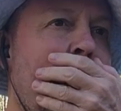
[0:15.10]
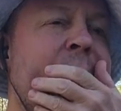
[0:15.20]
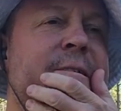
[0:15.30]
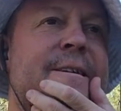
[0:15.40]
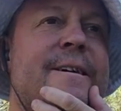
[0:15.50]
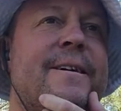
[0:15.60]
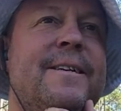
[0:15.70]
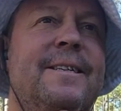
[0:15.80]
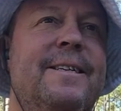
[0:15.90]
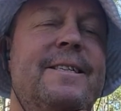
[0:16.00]
as
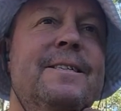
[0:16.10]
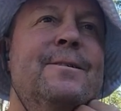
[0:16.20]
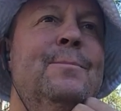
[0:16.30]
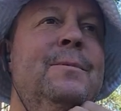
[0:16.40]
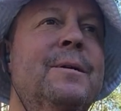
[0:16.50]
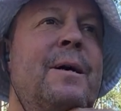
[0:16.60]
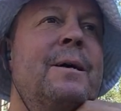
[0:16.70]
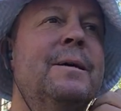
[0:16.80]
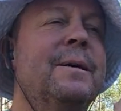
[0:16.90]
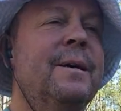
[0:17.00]
I see them,
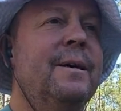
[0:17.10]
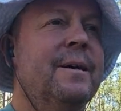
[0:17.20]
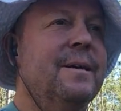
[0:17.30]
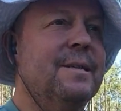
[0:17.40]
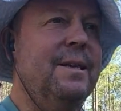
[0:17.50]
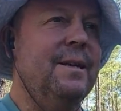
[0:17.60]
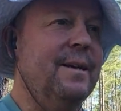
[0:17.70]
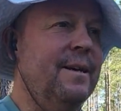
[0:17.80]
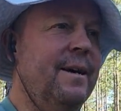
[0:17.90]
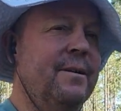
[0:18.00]
because I think
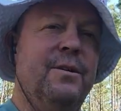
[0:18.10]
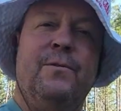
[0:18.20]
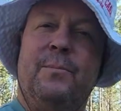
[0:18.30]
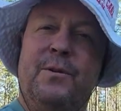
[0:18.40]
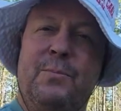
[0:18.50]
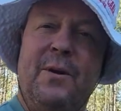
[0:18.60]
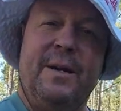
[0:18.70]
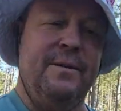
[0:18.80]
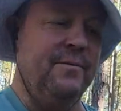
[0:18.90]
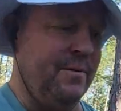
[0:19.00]
I got a different
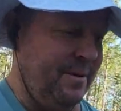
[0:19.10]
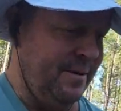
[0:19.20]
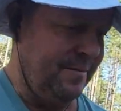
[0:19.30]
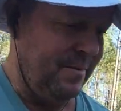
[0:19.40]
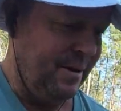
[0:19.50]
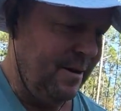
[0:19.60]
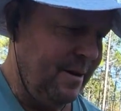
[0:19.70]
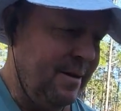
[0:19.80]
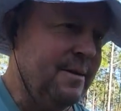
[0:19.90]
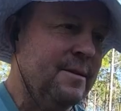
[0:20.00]
perspective than
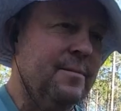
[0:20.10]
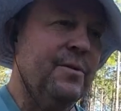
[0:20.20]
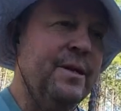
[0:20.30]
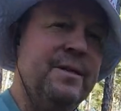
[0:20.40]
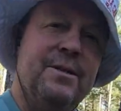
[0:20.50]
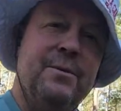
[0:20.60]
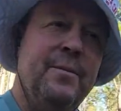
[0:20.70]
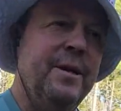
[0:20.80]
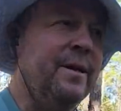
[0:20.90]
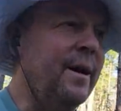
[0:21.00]
some things that you
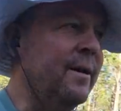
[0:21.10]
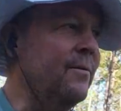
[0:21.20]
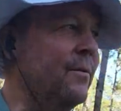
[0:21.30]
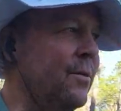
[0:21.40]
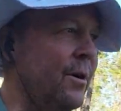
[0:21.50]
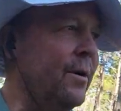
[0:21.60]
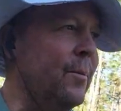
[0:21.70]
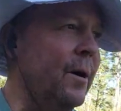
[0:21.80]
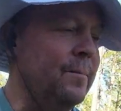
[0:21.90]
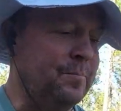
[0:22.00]
may not have thought
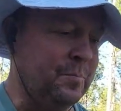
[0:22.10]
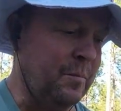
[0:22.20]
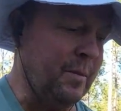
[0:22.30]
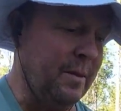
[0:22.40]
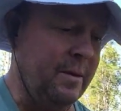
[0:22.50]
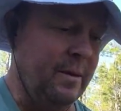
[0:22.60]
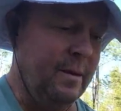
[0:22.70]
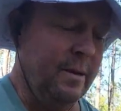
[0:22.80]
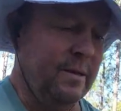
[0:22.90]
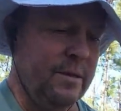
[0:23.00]
about.
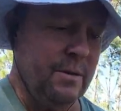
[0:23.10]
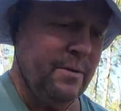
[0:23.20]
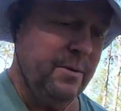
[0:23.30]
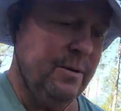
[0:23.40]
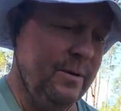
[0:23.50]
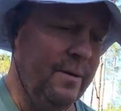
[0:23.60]
So